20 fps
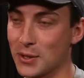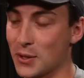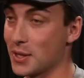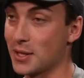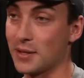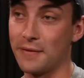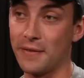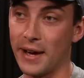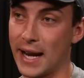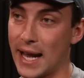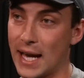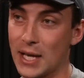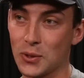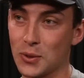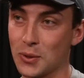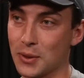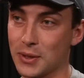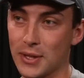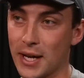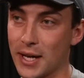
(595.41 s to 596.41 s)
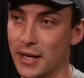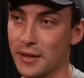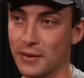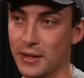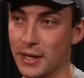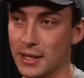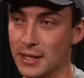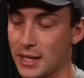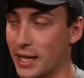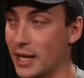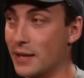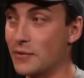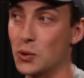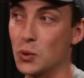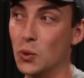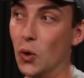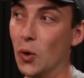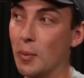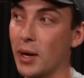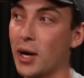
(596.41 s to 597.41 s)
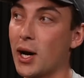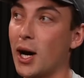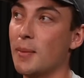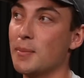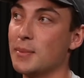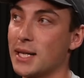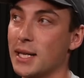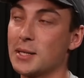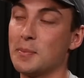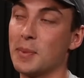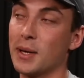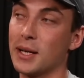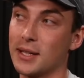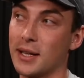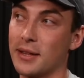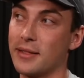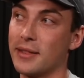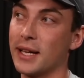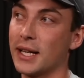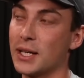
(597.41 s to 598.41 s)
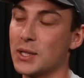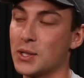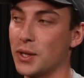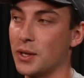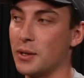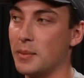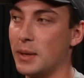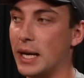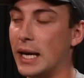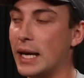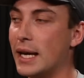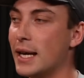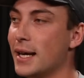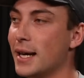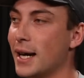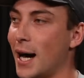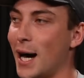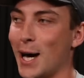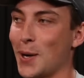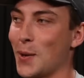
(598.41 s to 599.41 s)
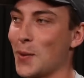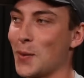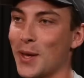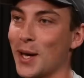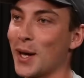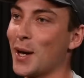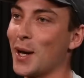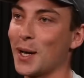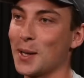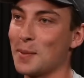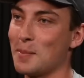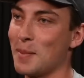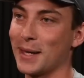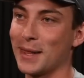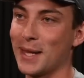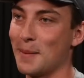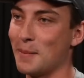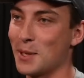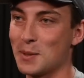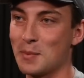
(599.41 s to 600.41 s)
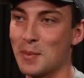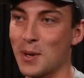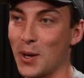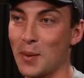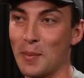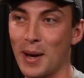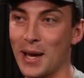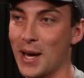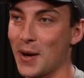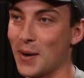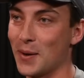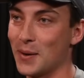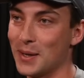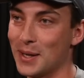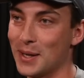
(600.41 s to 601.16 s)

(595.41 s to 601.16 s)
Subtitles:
So there's the financial side of things. Like if Skool becomes as big as I think it's going to be, I don't think I could make that much money on my own.